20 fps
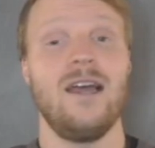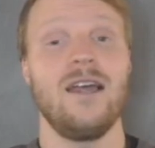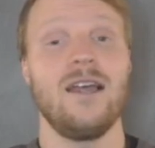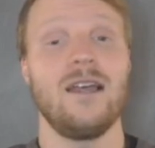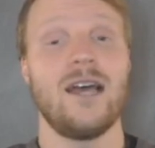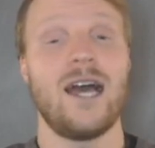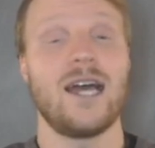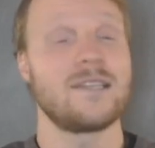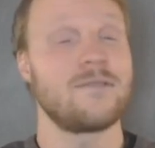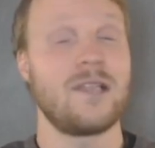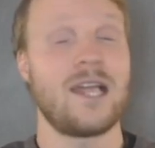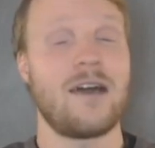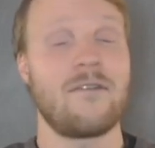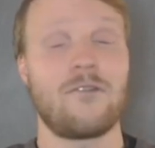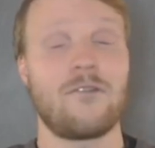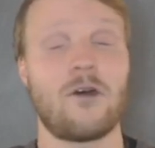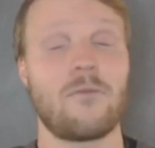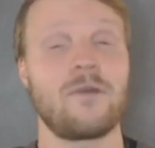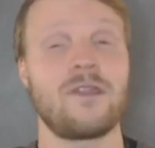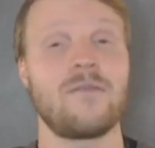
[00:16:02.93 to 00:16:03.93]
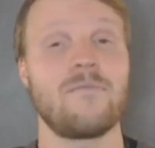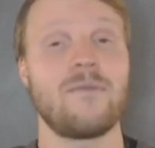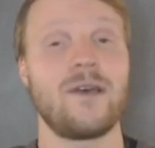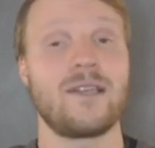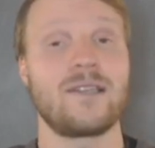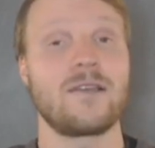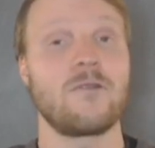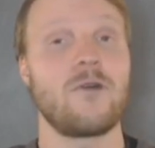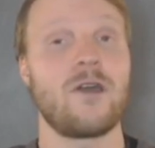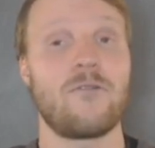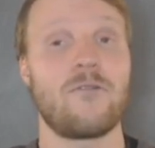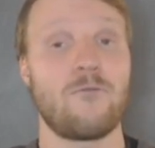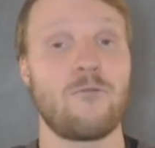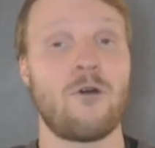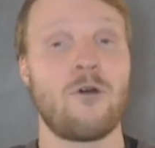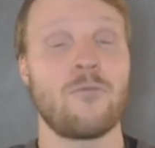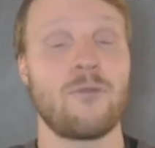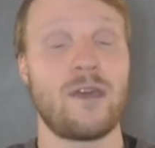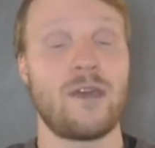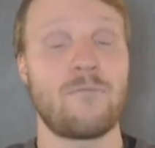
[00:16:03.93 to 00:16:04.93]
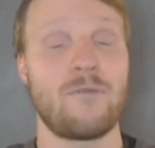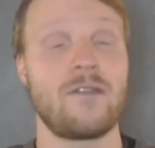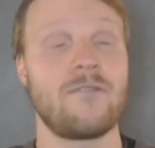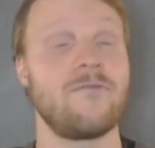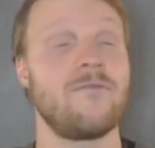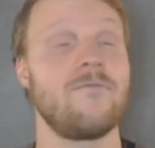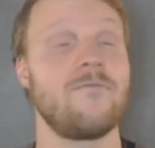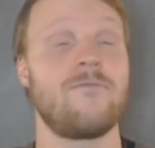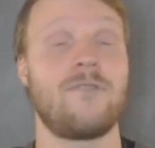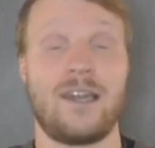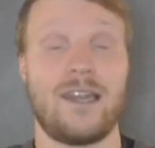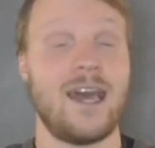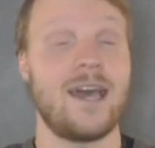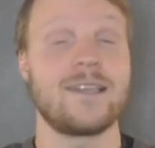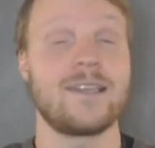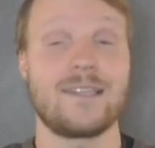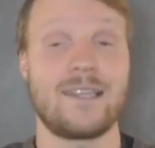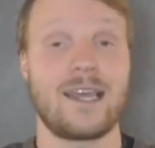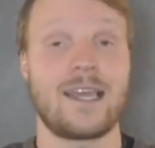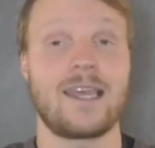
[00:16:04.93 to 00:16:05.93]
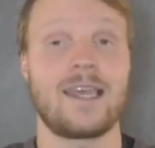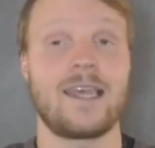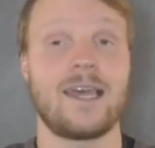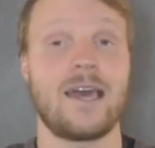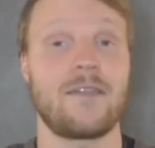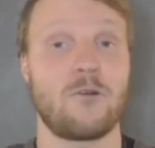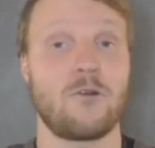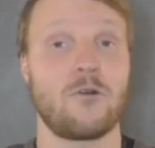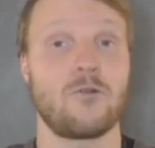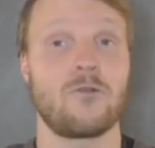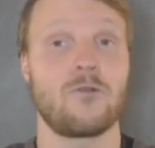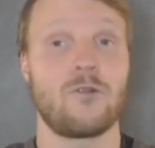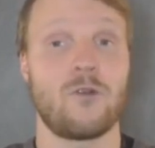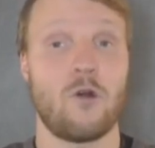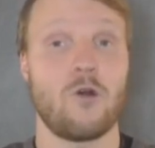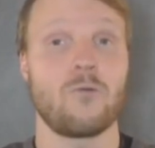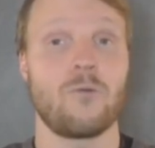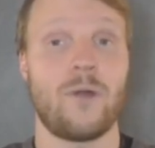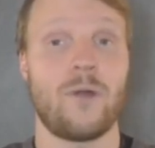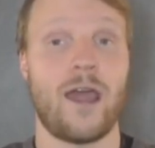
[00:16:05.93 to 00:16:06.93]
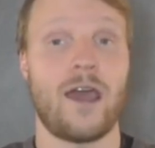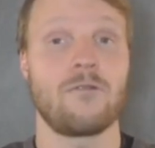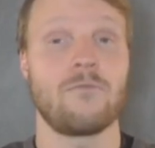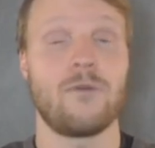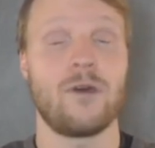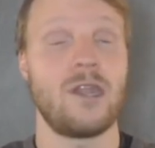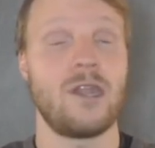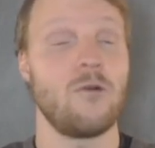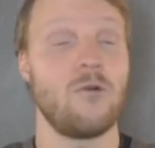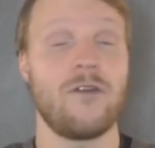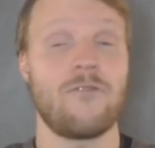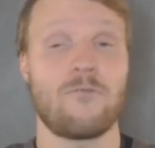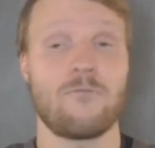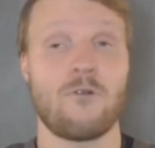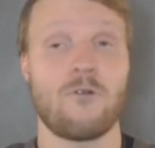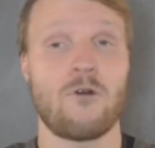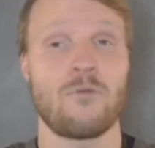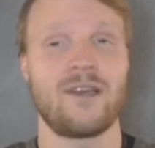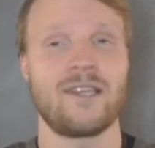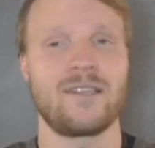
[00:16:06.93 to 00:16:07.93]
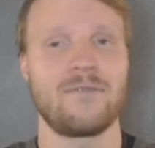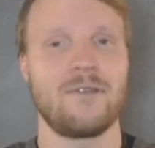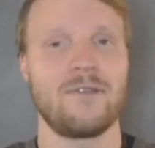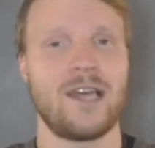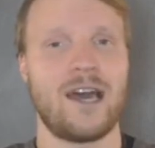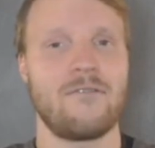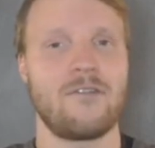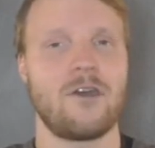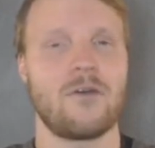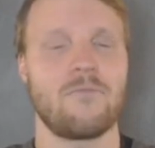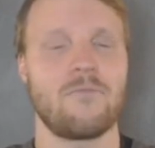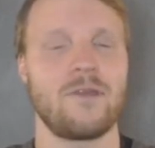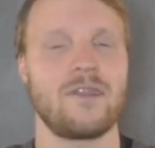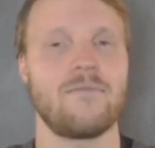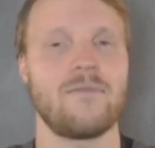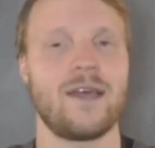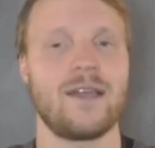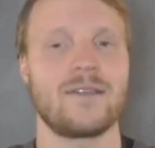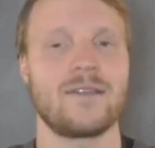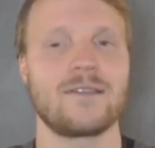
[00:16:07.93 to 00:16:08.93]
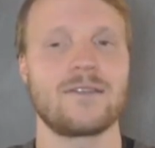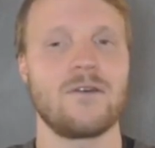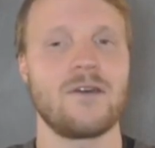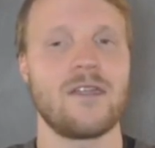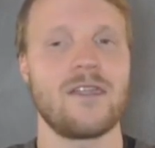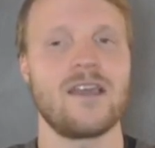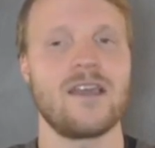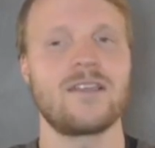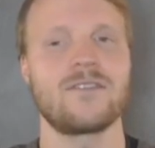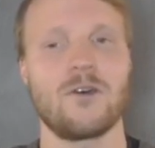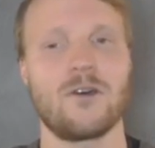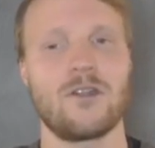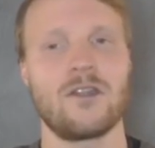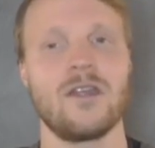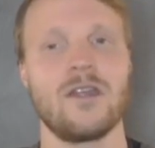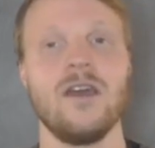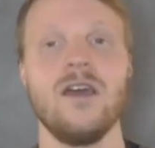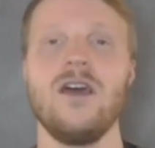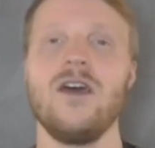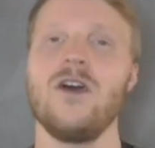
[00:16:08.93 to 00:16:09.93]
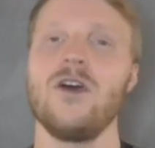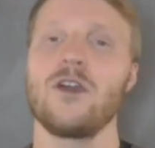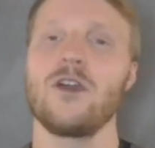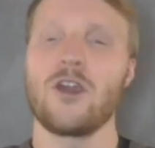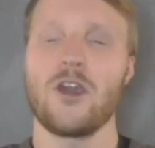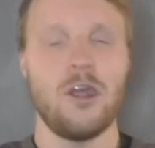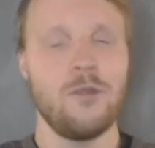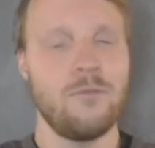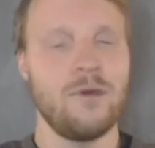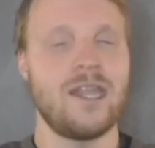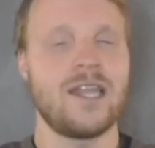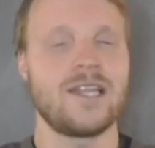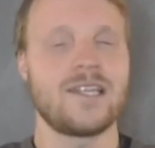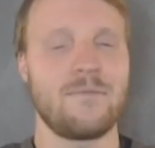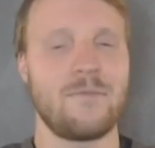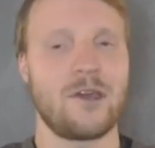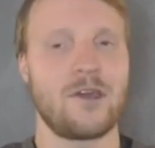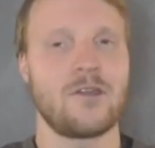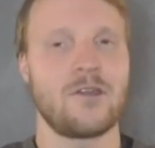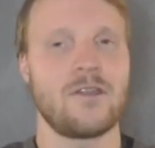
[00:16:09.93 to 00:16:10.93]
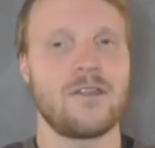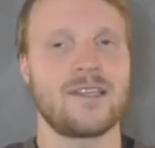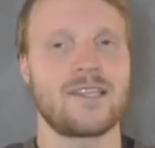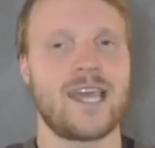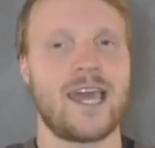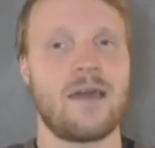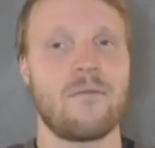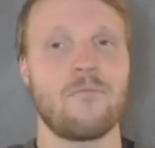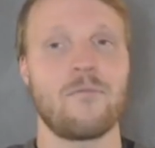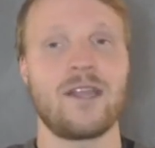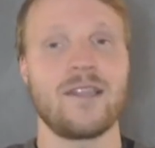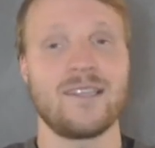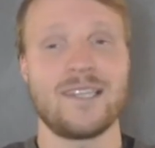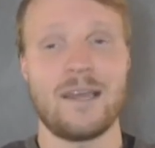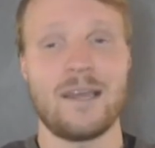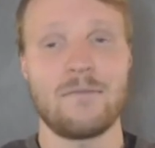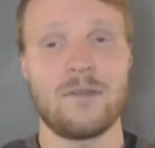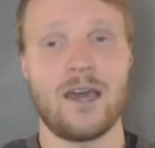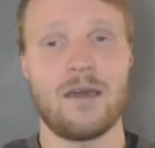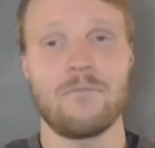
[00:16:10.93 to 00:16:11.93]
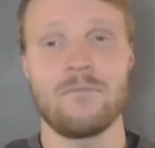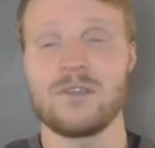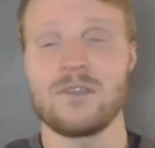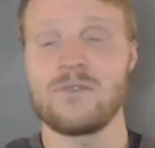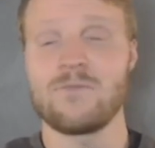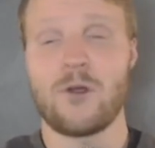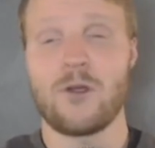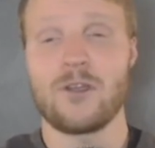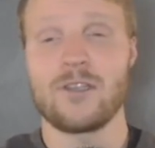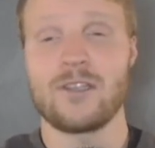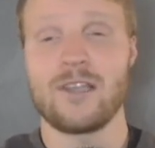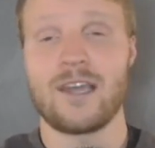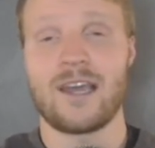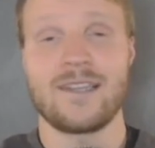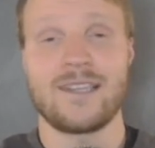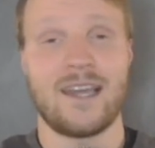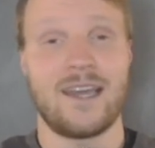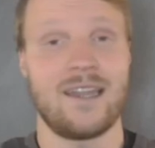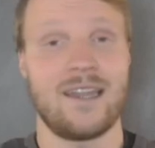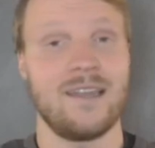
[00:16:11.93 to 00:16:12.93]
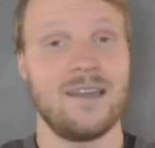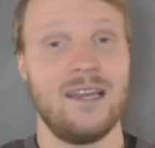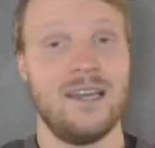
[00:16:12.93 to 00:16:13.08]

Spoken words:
Aston Villa have not been the best away from home. They've been fantastic at their own home ground, but away from home, Aston Villa have not been the best. So I think Son could potentially be good in this game, but at the same time, Spurs, like I said,